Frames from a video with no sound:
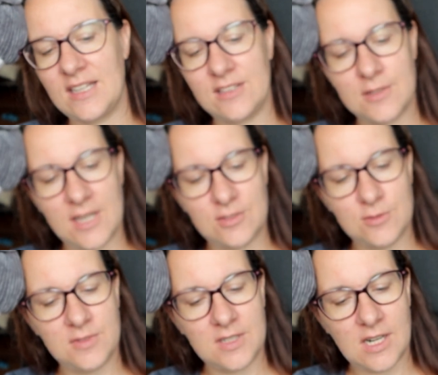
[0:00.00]
I tried
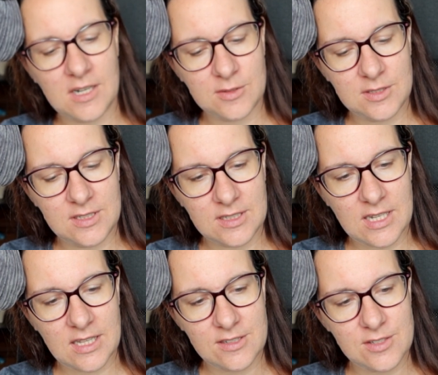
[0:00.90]
to figure out the
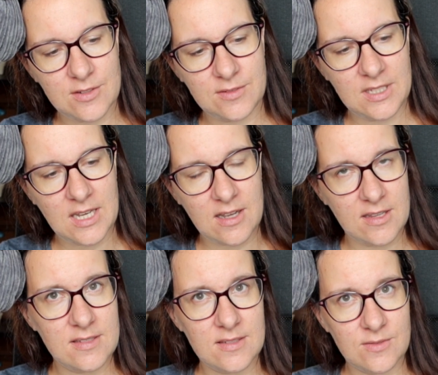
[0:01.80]
colors of the
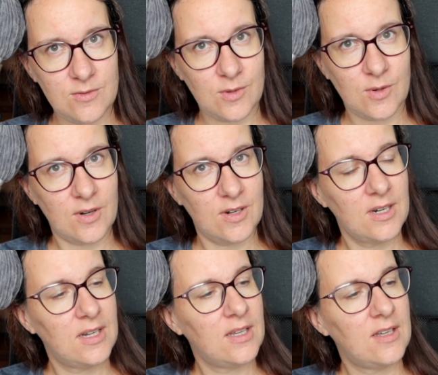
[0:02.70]
eyes for
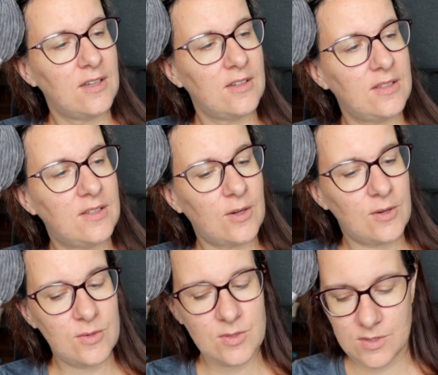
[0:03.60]

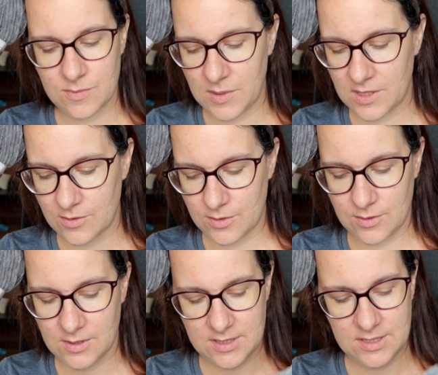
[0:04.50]
those, because
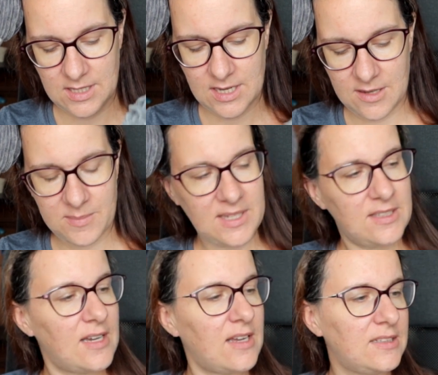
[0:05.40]
you'll see I
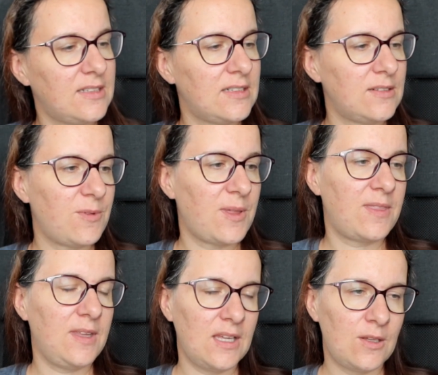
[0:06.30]
made other
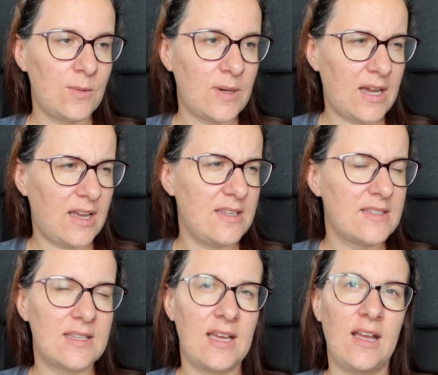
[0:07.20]
with yellow
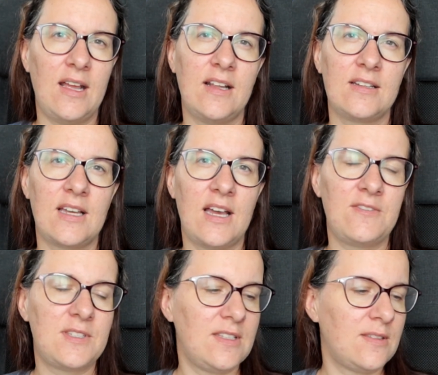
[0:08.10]
eyes, and
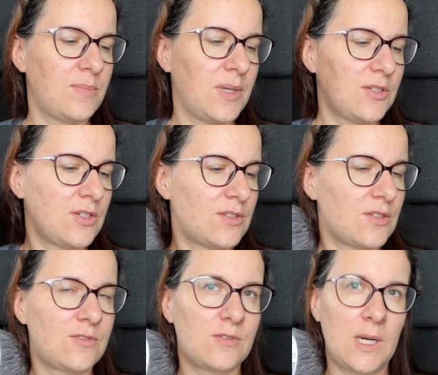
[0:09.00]
I've seen pictures
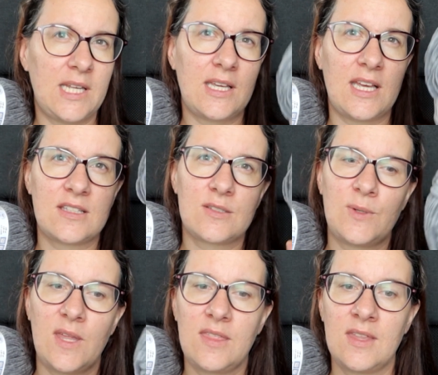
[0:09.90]
of gray cats
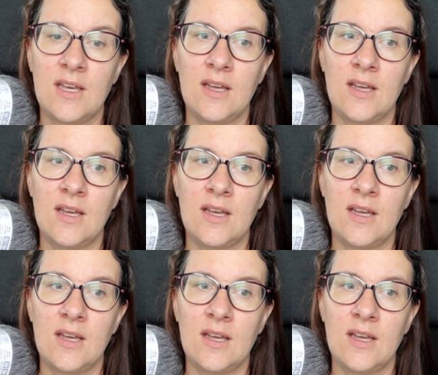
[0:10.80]
with